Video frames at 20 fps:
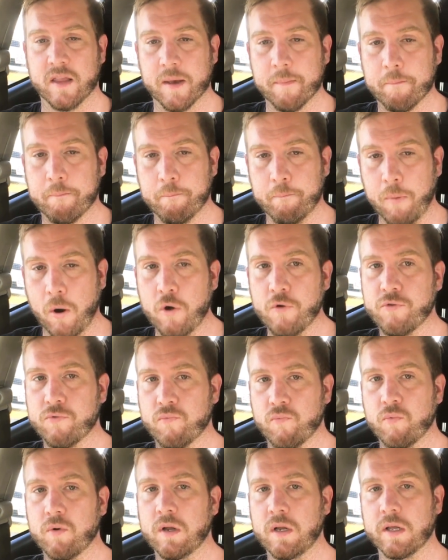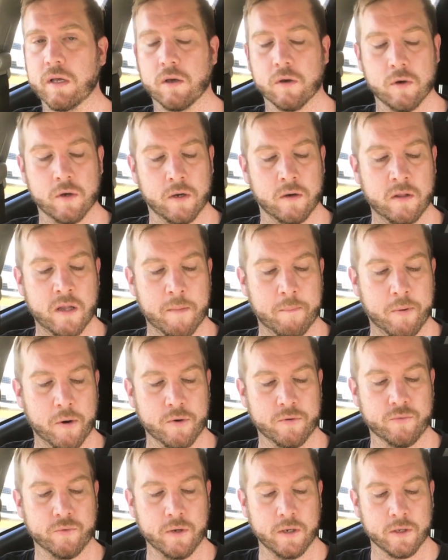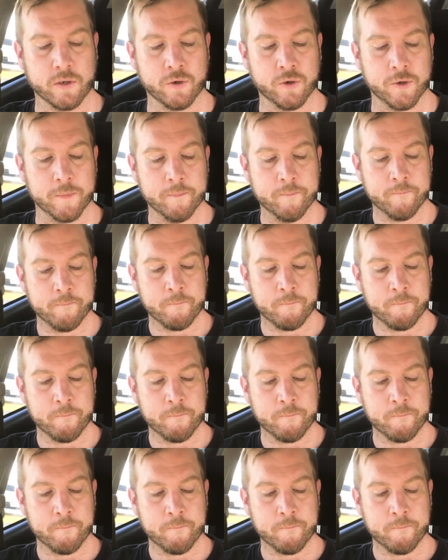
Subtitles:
They're both really good. They're both really good.